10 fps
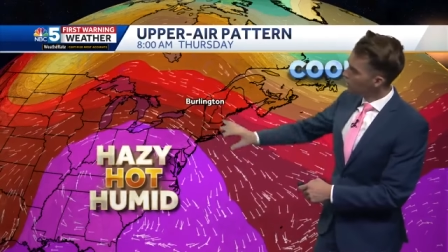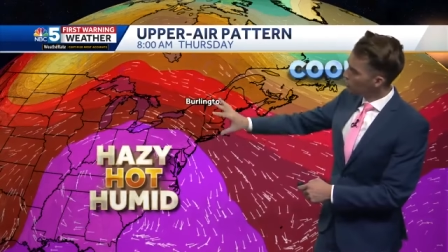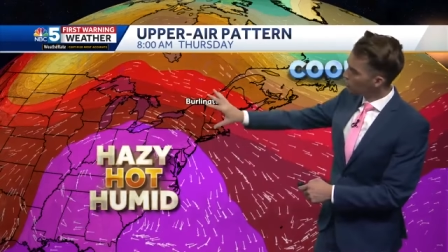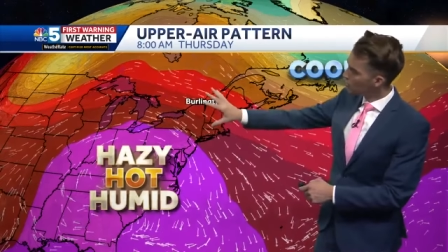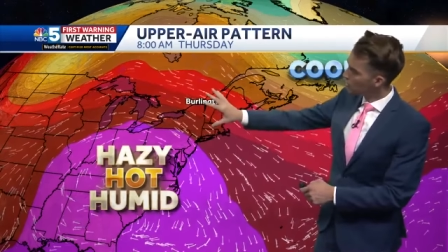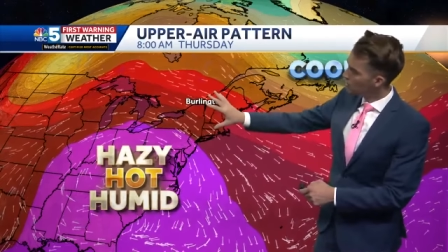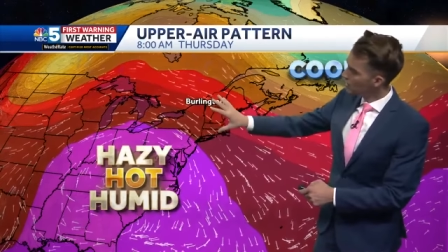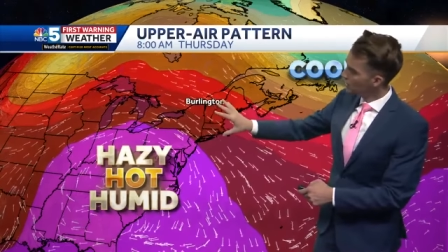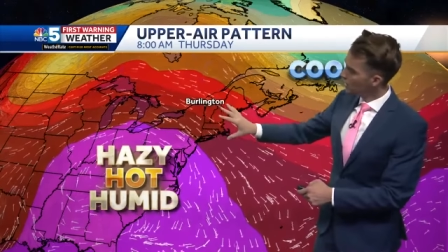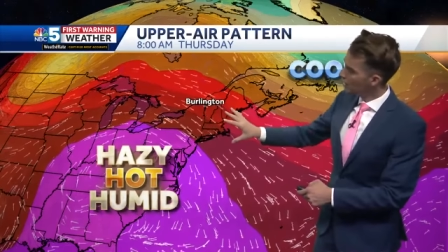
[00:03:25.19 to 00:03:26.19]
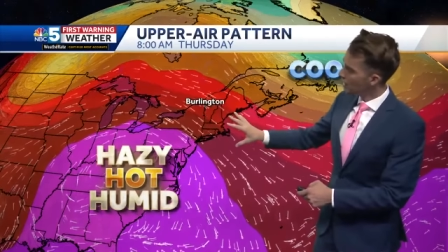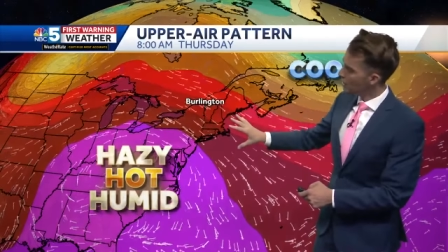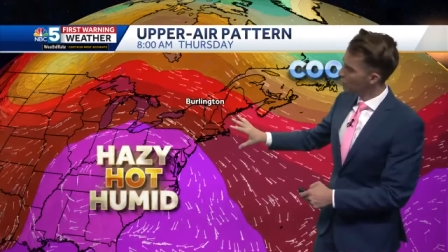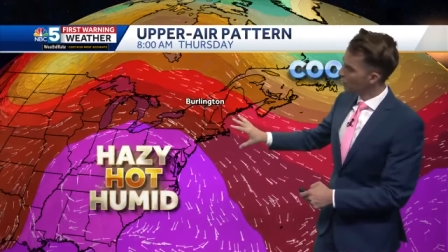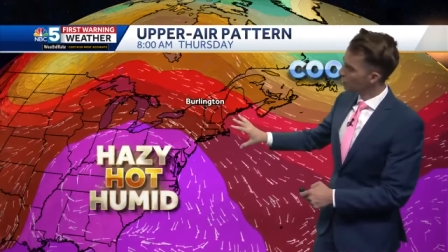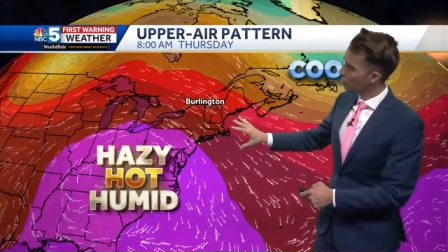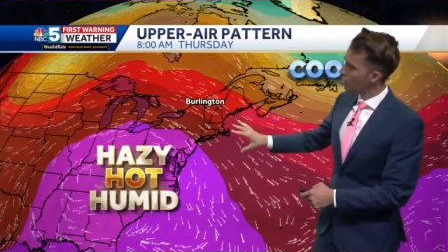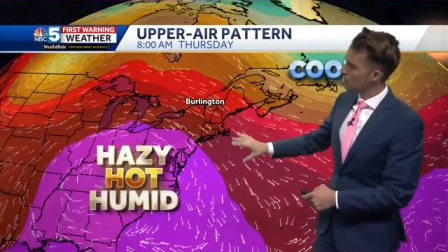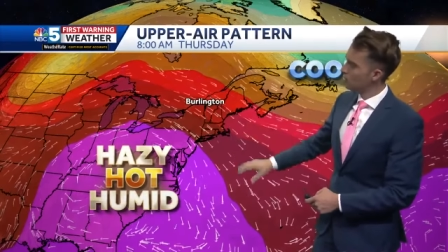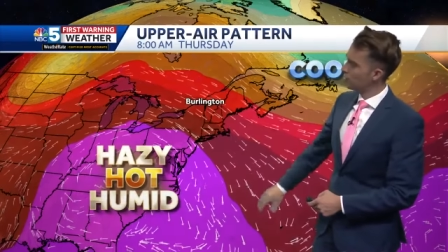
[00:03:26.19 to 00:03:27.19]
We're still in that
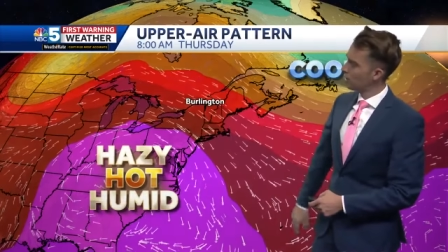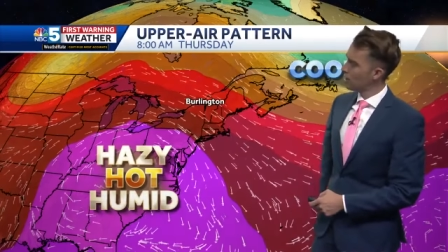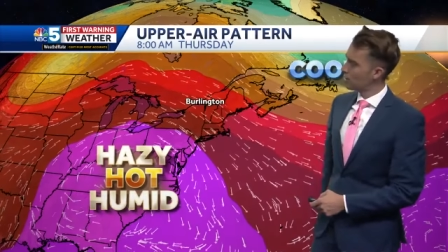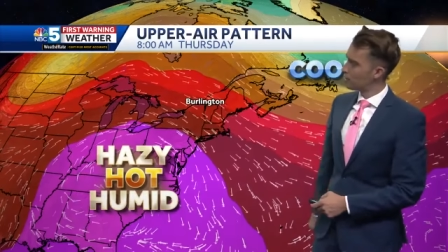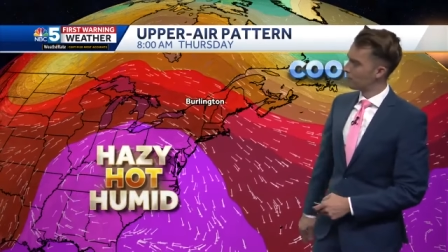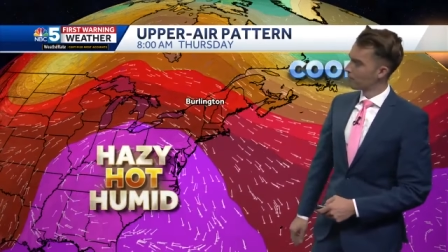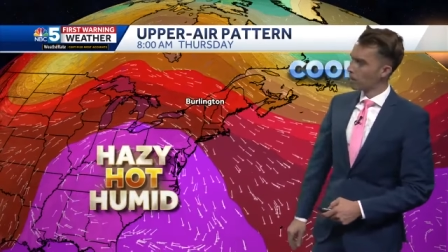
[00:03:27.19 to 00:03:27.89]
northwest flow